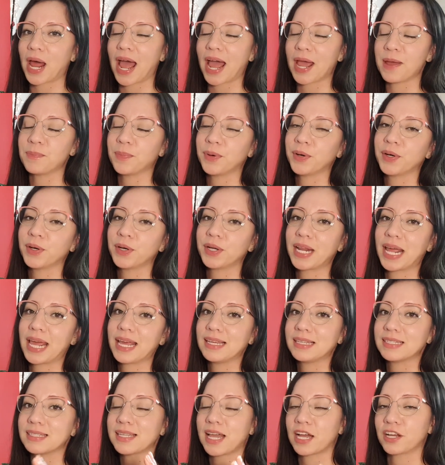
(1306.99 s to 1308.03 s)
I put a
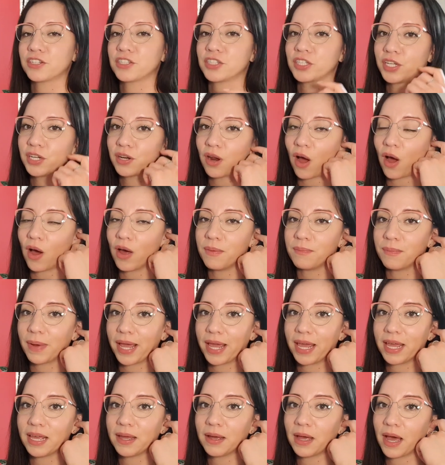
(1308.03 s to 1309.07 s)
section on
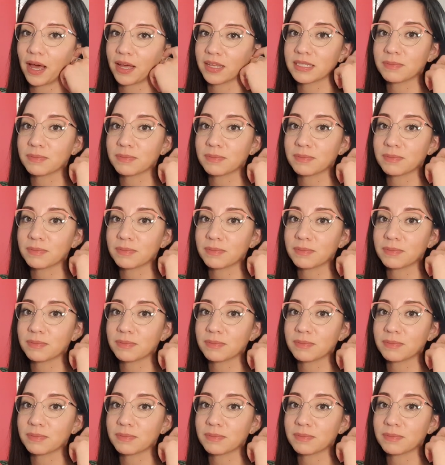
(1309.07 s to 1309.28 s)
my uh,